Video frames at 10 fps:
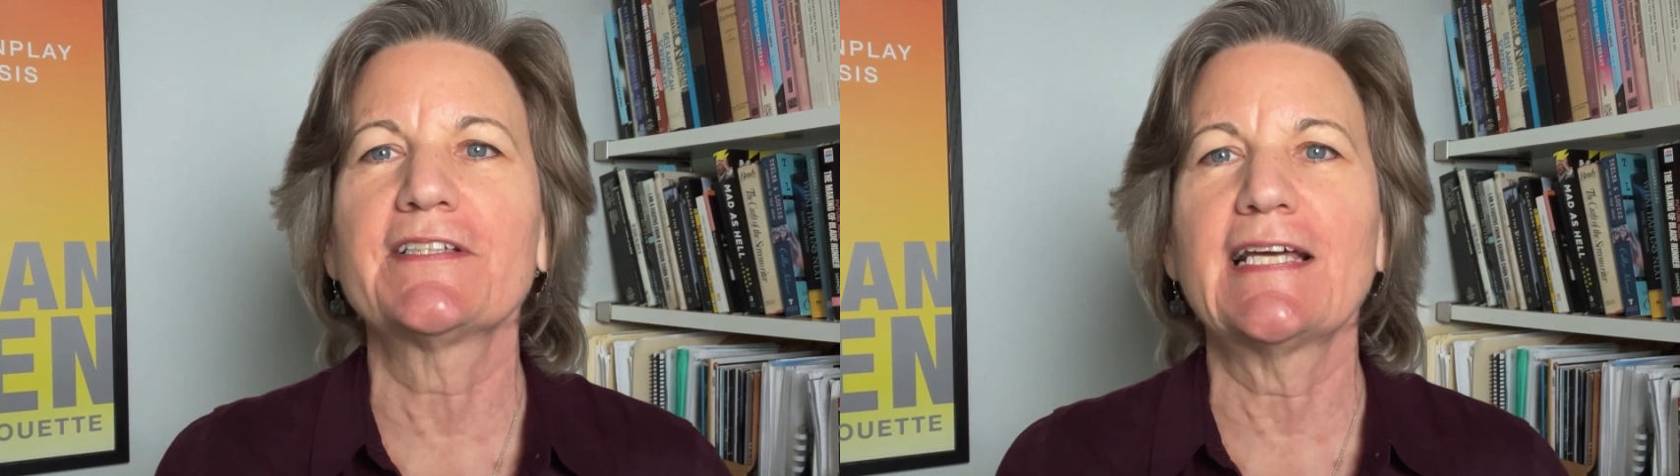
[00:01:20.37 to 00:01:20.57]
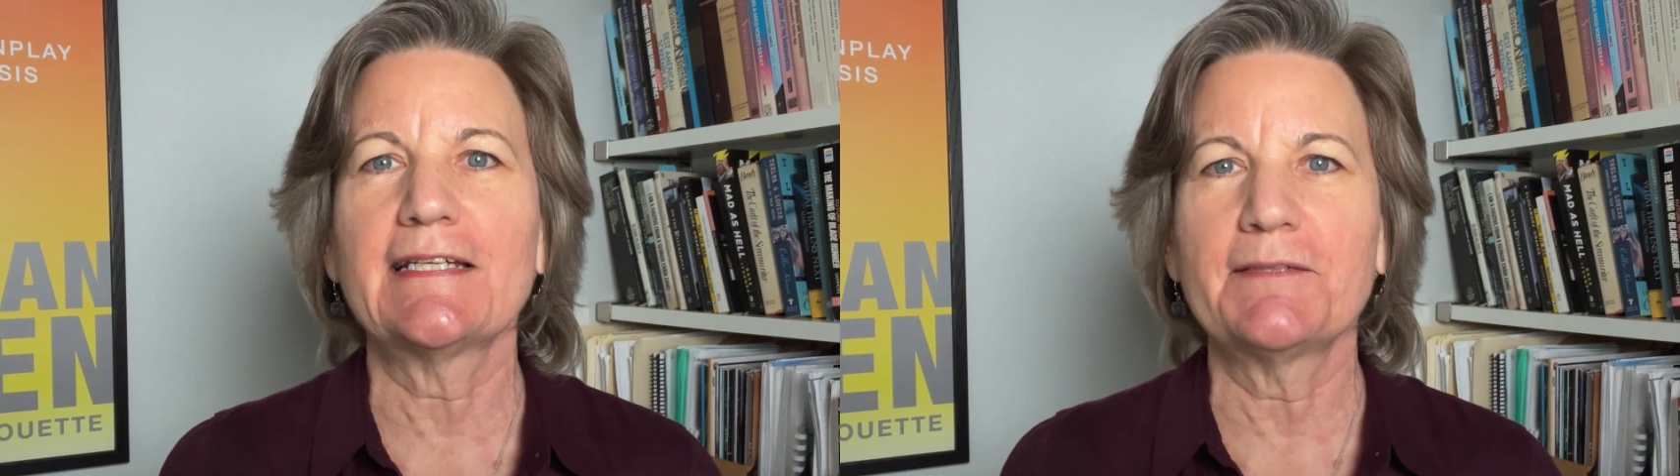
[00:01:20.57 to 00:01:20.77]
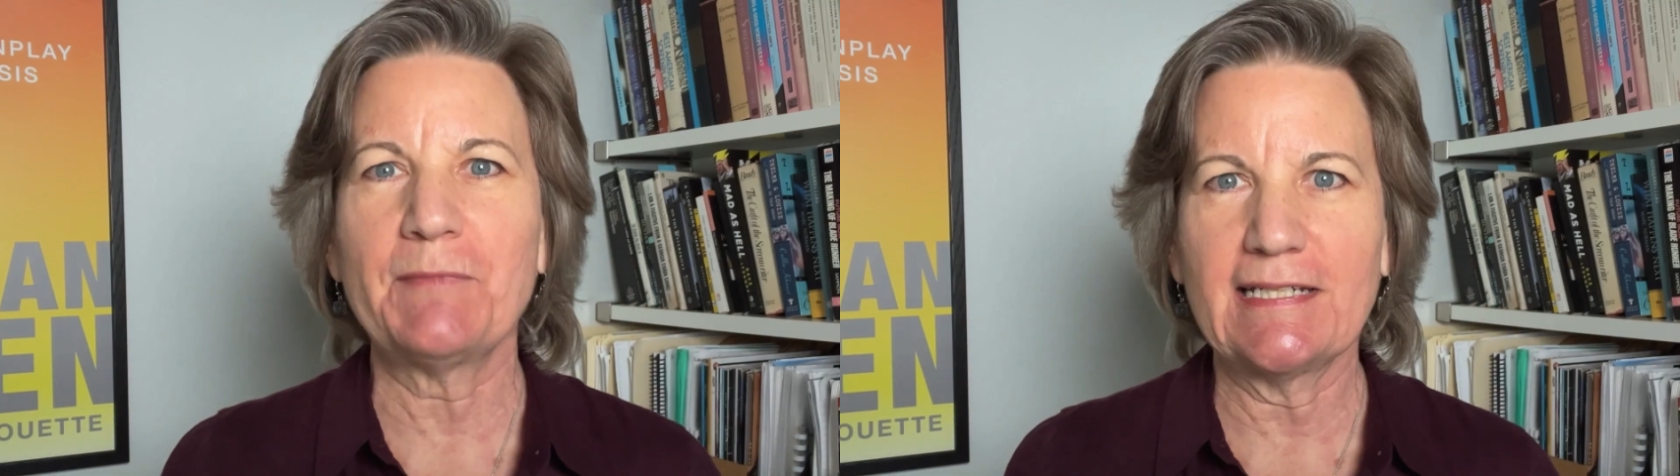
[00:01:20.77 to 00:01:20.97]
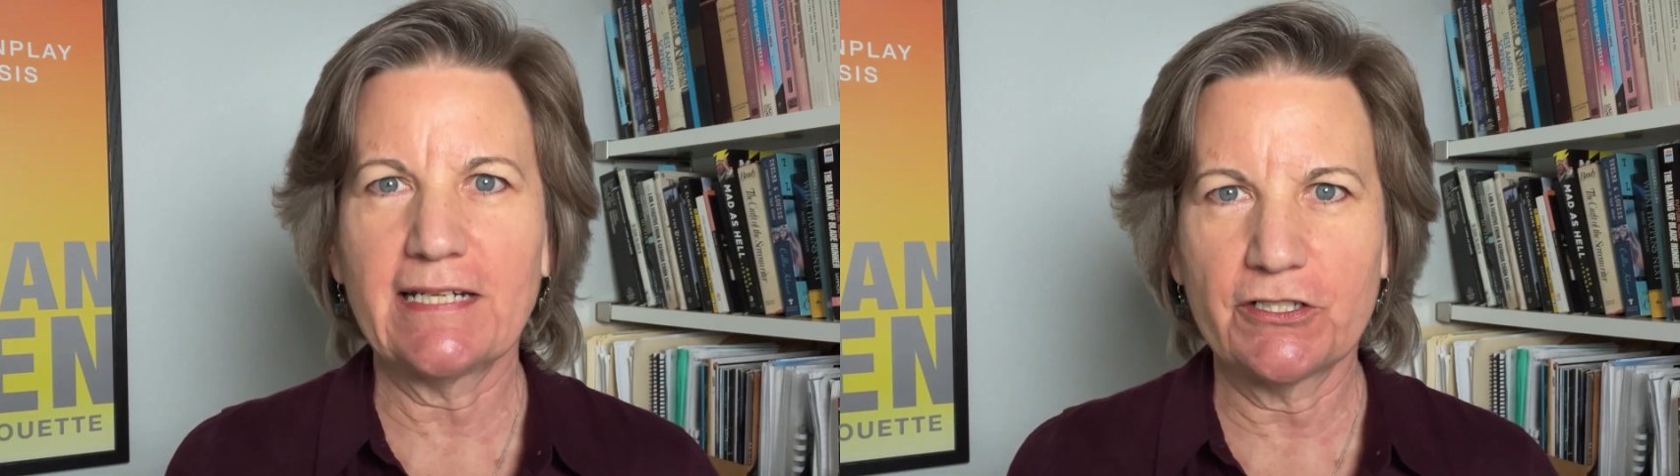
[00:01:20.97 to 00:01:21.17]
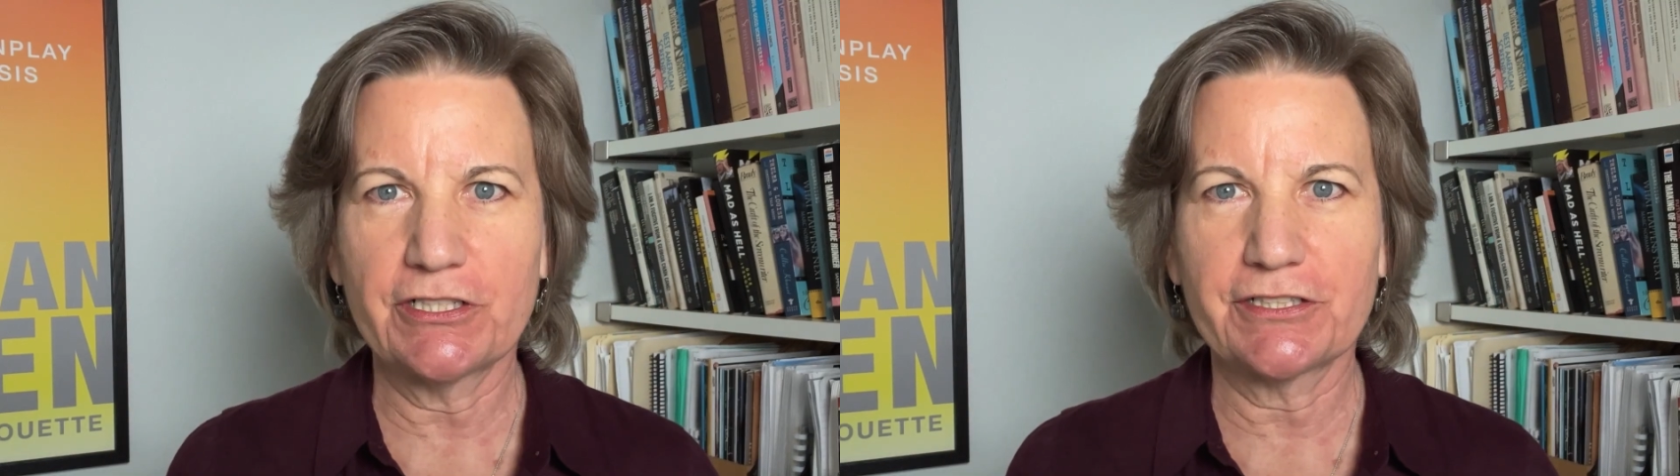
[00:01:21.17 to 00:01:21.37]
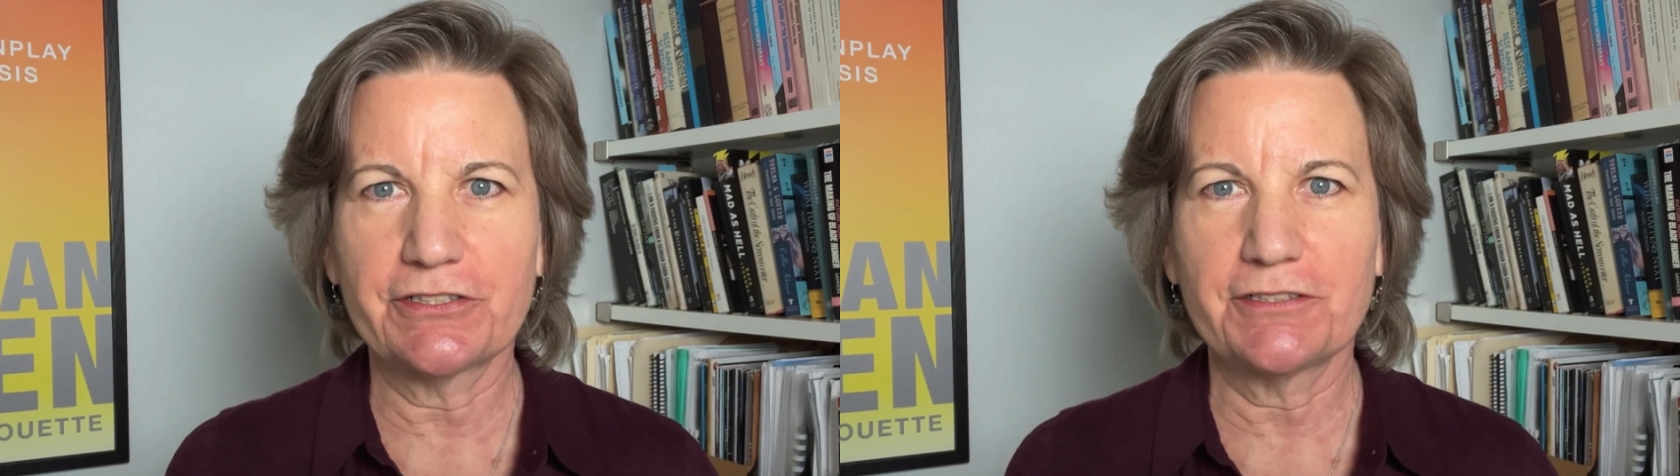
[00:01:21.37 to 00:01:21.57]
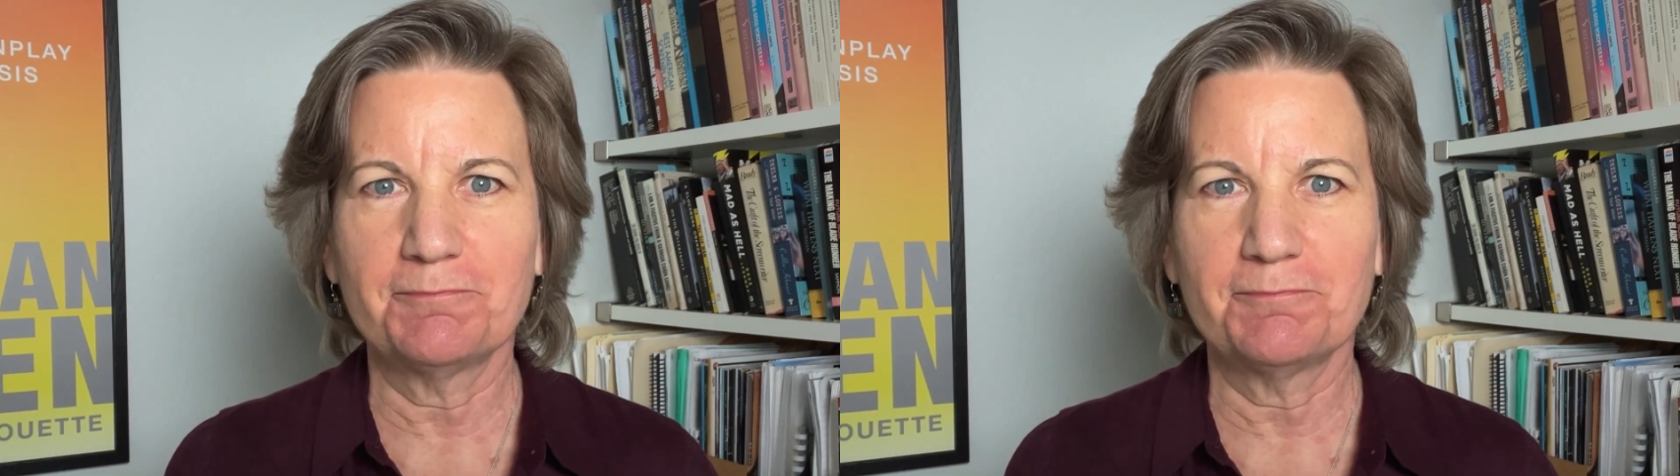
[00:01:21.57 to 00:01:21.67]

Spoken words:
that main character.